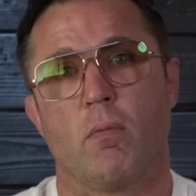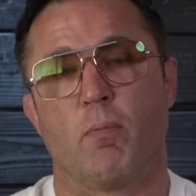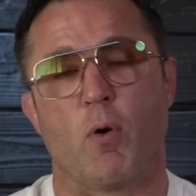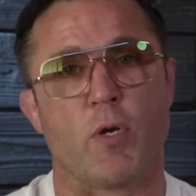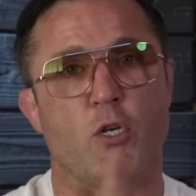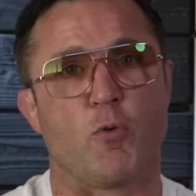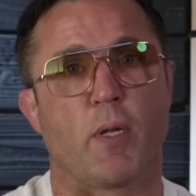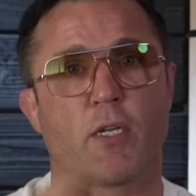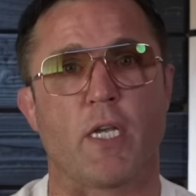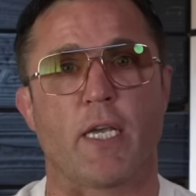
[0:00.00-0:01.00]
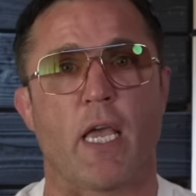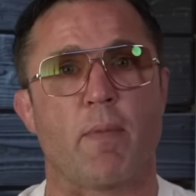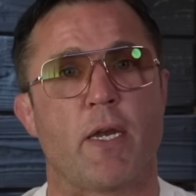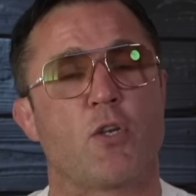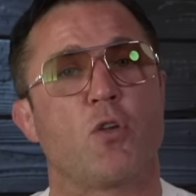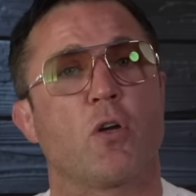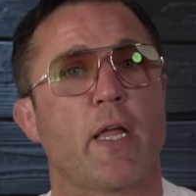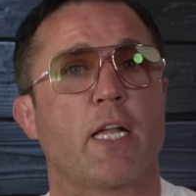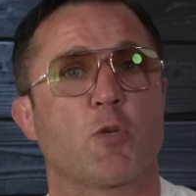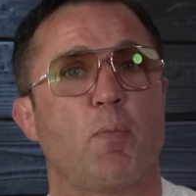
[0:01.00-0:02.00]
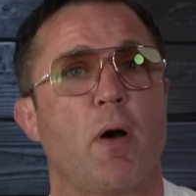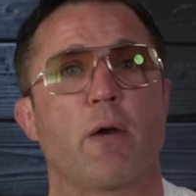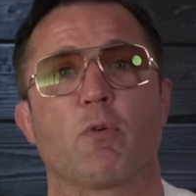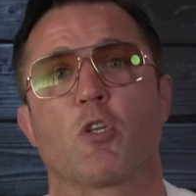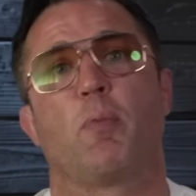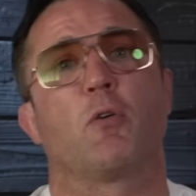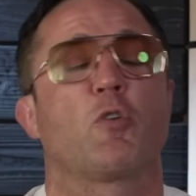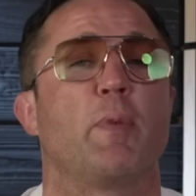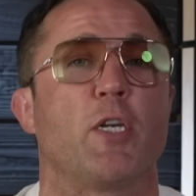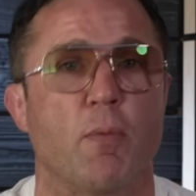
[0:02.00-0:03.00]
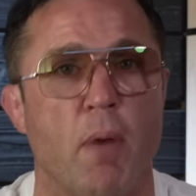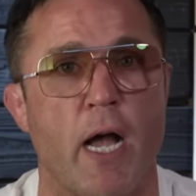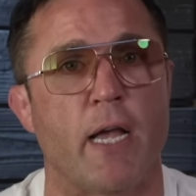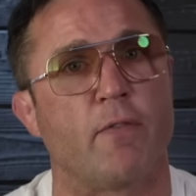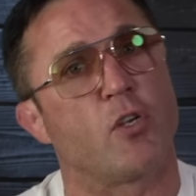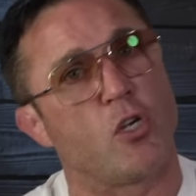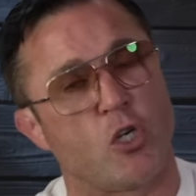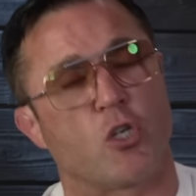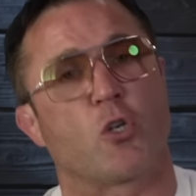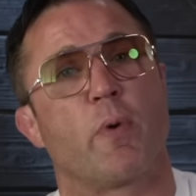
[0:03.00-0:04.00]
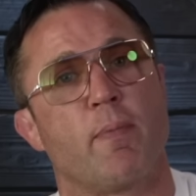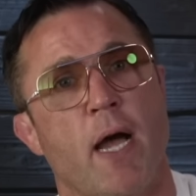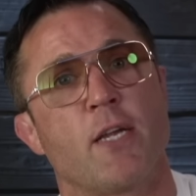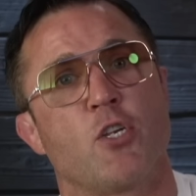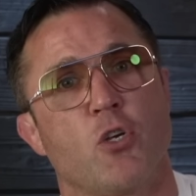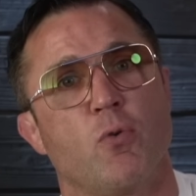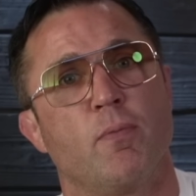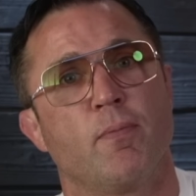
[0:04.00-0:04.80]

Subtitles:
But when Duplessis came in and took that spot, it was supposed to be Chimaev's, just to remind you.